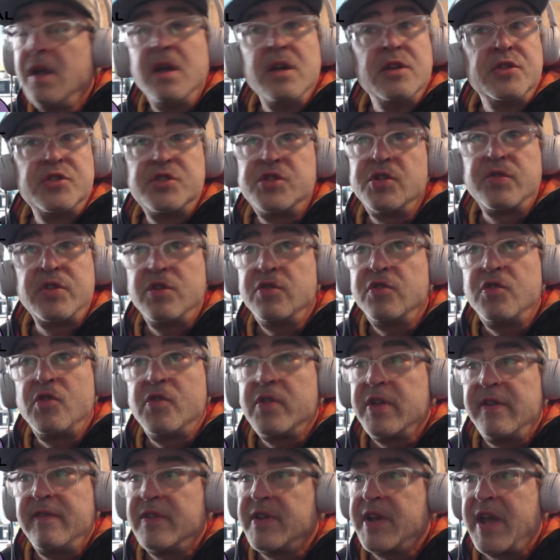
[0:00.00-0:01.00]
So you
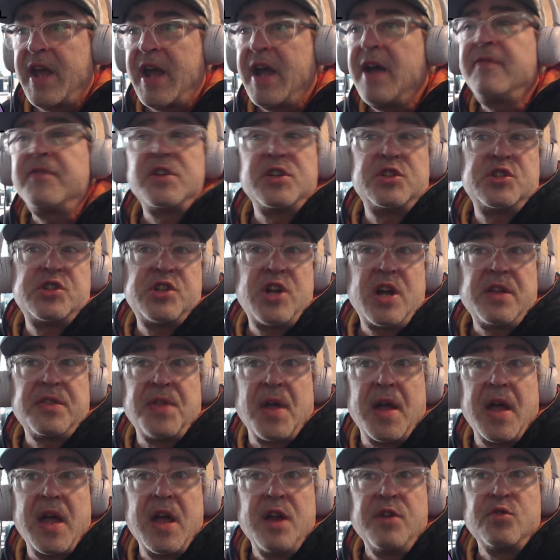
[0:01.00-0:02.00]
don't even have to check
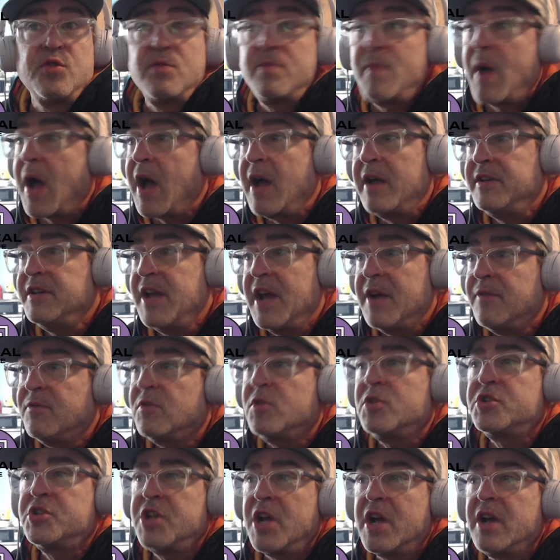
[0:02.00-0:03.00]
the headroom. I
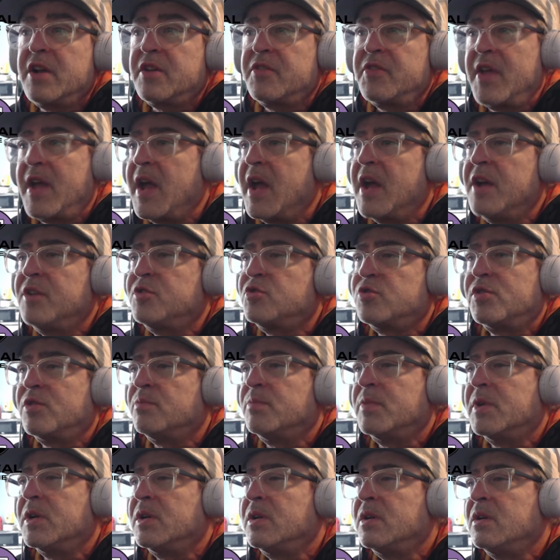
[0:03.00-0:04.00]
never checked the
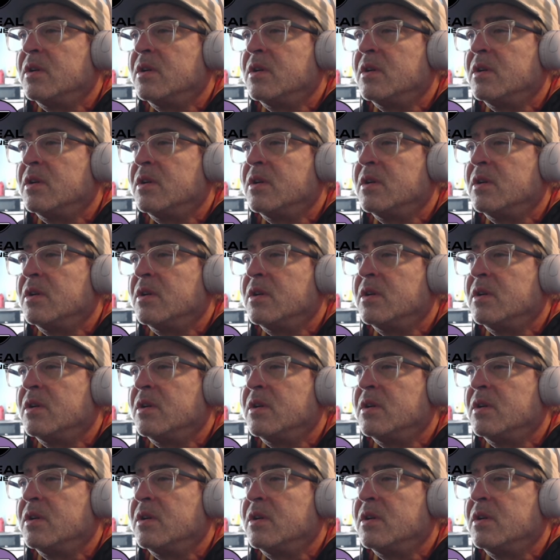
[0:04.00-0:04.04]
headroom.